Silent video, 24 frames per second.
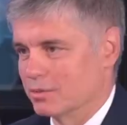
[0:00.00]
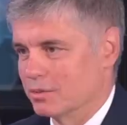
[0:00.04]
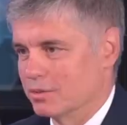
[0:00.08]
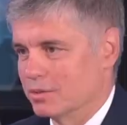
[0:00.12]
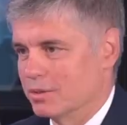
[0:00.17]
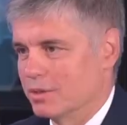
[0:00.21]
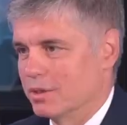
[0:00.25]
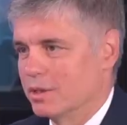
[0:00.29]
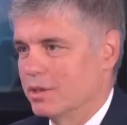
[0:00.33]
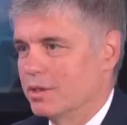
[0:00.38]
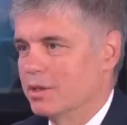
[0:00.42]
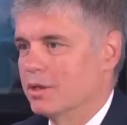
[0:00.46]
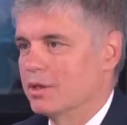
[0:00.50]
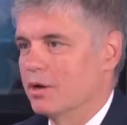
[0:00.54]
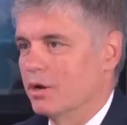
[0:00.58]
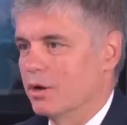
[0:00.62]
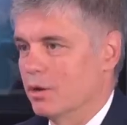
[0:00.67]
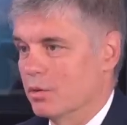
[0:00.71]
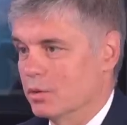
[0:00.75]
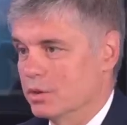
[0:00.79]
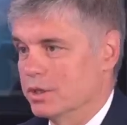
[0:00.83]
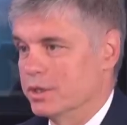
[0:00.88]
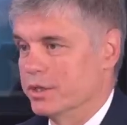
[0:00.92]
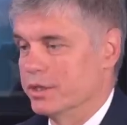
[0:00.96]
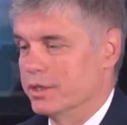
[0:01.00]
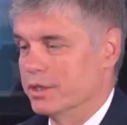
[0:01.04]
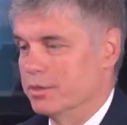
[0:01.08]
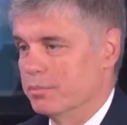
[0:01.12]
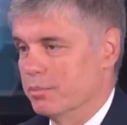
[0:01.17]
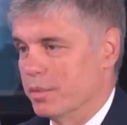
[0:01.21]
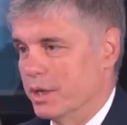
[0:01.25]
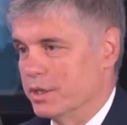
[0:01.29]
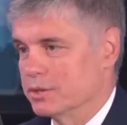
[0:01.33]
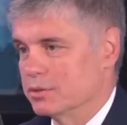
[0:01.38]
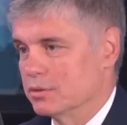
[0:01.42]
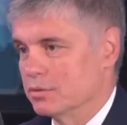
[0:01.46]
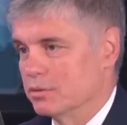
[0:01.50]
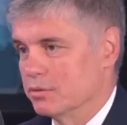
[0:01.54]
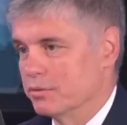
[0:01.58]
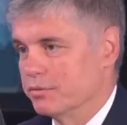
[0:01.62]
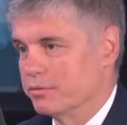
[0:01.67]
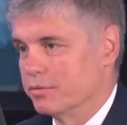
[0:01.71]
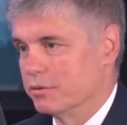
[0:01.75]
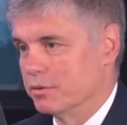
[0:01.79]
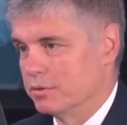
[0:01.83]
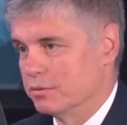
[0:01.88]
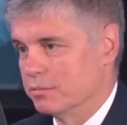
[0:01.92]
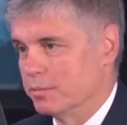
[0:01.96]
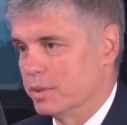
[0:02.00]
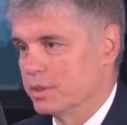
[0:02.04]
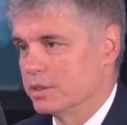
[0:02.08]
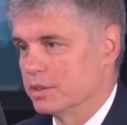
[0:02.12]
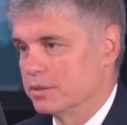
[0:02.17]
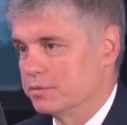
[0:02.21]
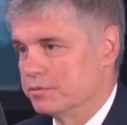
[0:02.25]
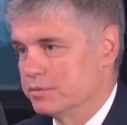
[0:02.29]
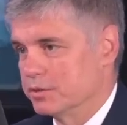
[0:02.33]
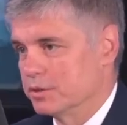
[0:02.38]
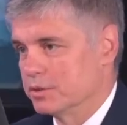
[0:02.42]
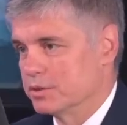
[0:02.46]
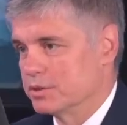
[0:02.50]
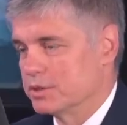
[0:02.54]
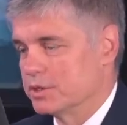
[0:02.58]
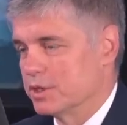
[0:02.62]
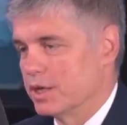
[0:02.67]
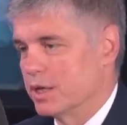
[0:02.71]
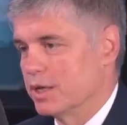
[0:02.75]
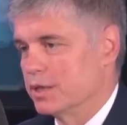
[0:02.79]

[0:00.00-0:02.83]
So, only in the battlefields.